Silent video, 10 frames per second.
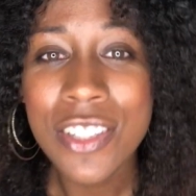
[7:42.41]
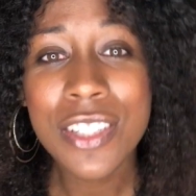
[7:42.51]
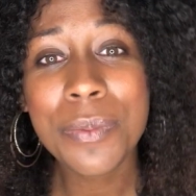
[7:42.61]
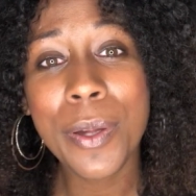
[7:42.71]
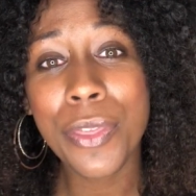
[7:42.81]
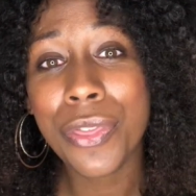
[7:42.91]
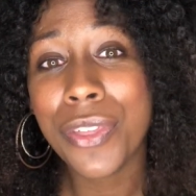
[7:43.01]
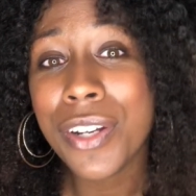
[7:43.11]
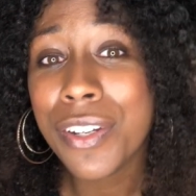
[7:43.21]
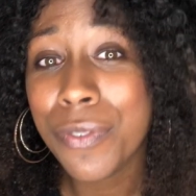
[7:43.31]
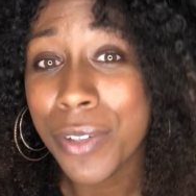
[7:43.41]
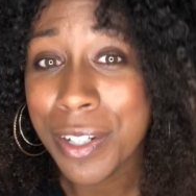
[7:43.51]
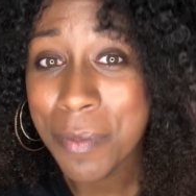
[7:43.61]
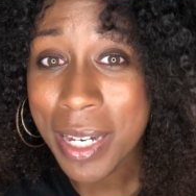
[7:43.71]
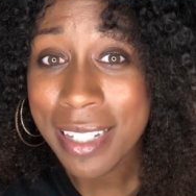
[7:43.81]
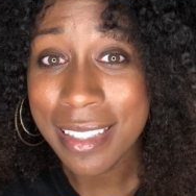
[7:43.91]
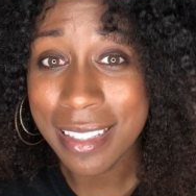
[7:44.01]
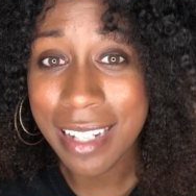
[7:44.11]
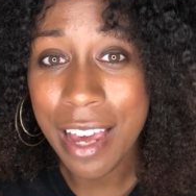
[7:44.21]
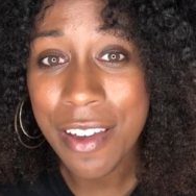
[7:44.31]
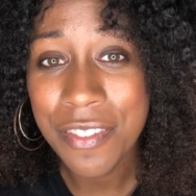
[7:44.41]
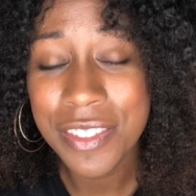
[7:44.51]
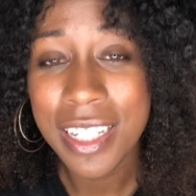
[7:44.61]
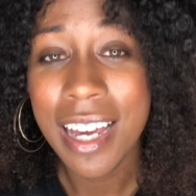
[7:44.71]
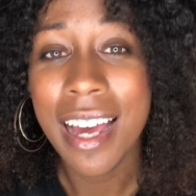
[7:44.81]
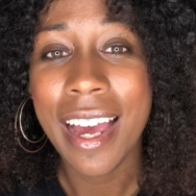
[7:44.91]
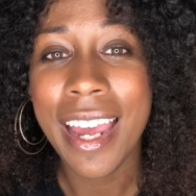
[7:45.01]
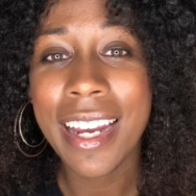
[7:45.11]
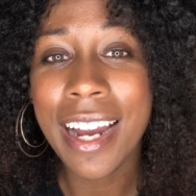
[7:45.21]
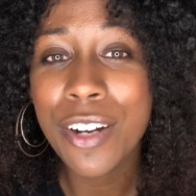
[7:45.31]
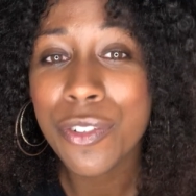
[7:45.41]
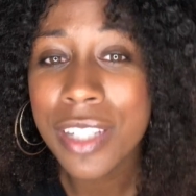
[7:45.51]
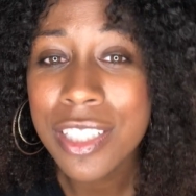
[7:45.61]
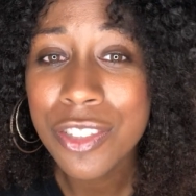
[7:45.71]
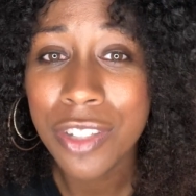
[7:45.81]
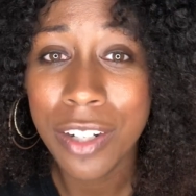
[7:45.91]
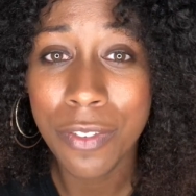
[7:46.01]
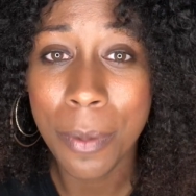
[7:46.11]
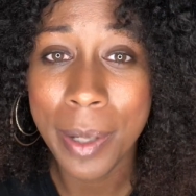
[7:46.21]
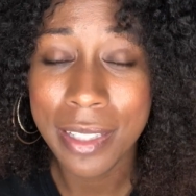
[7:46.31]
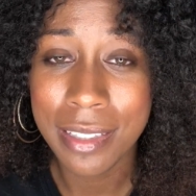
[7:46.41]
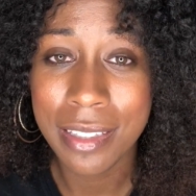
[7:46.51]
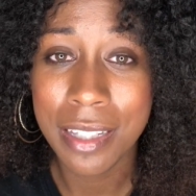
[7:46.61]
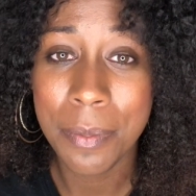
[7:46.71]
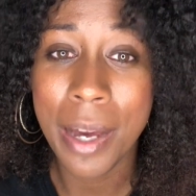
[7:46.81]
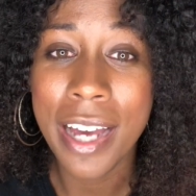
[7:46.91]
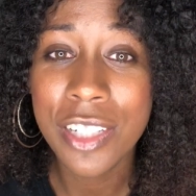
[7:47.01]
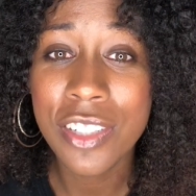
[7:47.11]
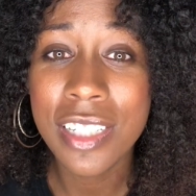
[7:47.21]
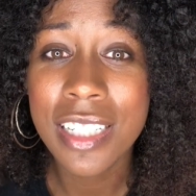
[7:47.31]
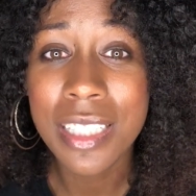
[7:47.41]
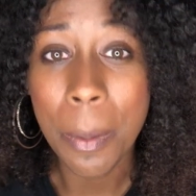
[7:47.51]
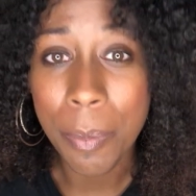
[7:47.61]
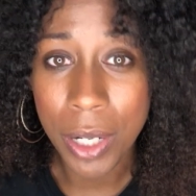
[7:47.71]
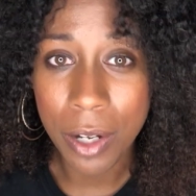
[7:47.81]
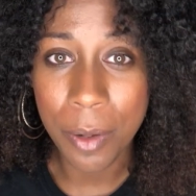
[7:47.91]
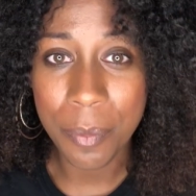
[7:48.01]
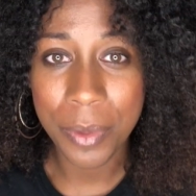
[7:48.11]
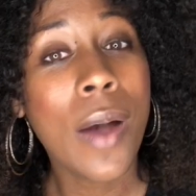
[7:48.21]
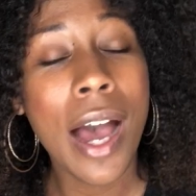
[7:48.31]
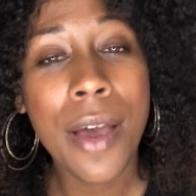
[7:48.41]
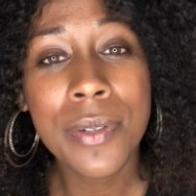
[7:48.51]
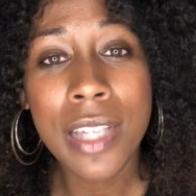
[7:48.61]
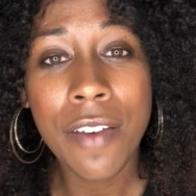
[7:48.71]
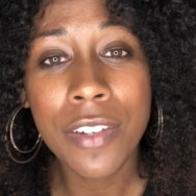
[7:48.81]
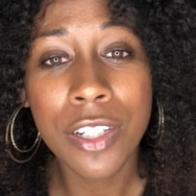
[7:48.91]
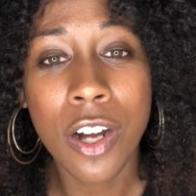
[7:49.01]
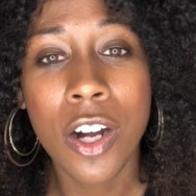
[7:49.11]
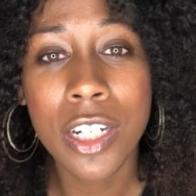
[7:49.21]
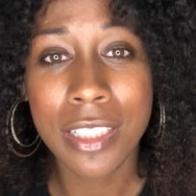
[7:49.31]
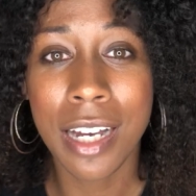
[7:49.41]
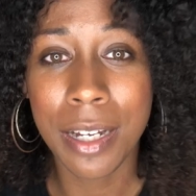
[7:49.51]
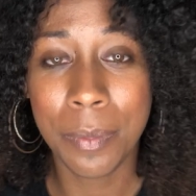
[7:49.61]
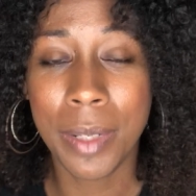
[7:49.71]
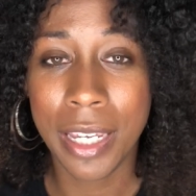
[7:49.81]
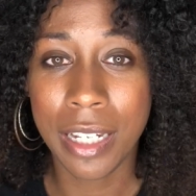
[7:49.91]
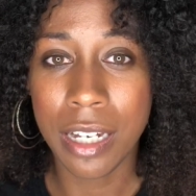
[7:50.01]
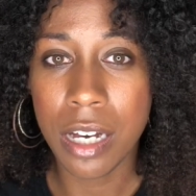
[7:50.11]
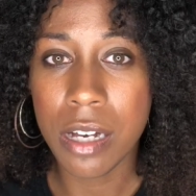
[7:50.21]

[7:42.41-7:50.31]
There's about 30-40 minutes left, and I don't get to try to fall back to sleep. I actually need to pump. But I was having a hard time like